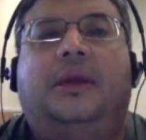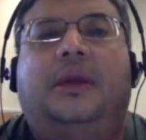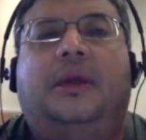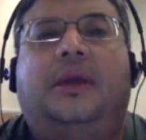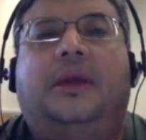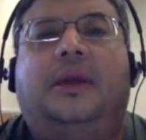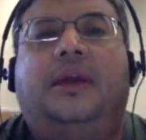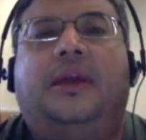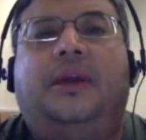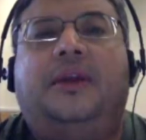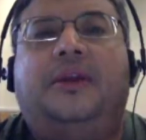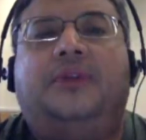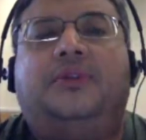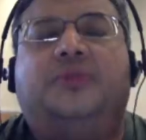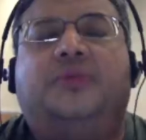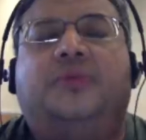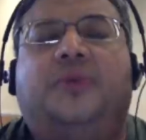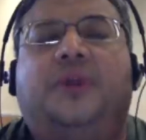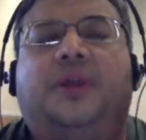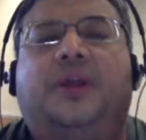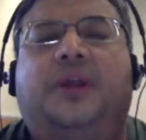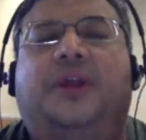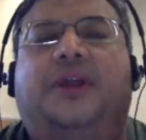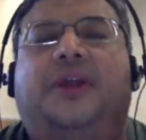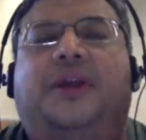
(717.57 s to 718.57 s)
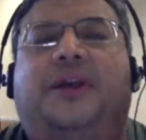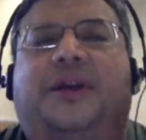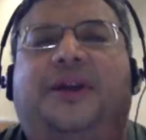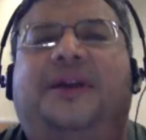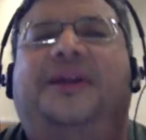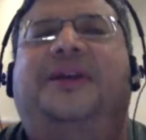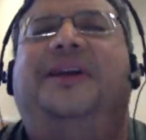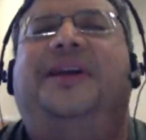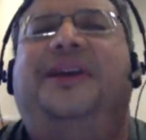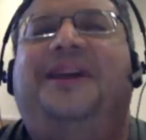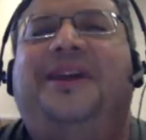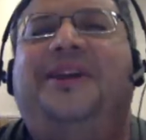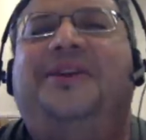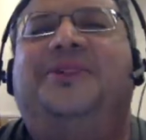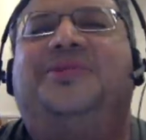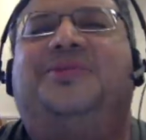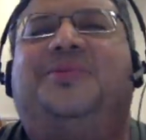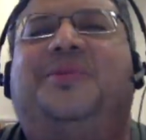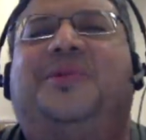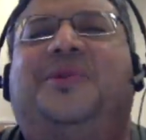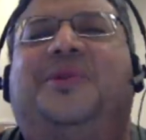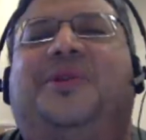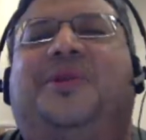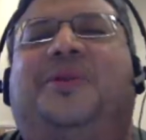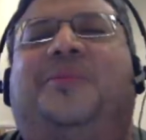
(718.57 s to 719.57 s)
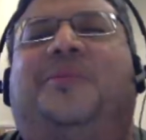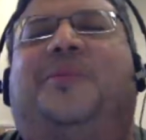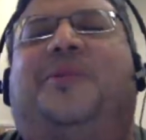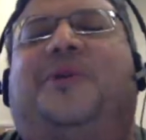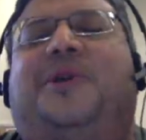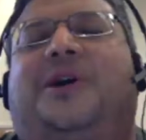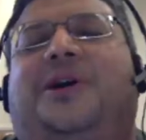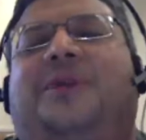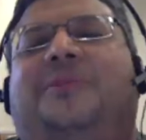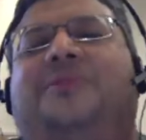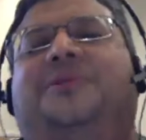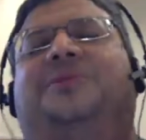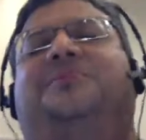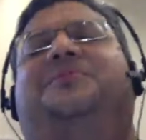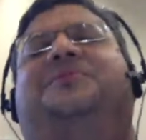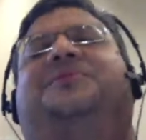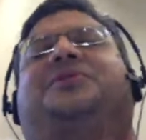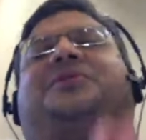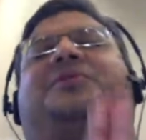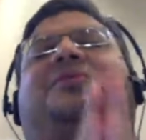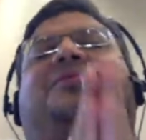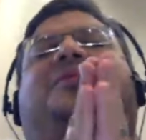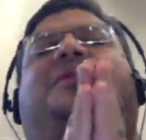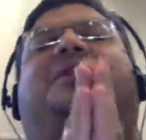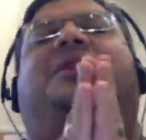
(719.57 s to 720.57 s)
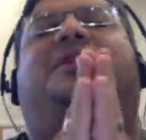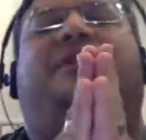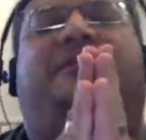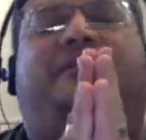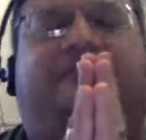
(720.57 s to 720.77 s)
here's one of the problems, or one of the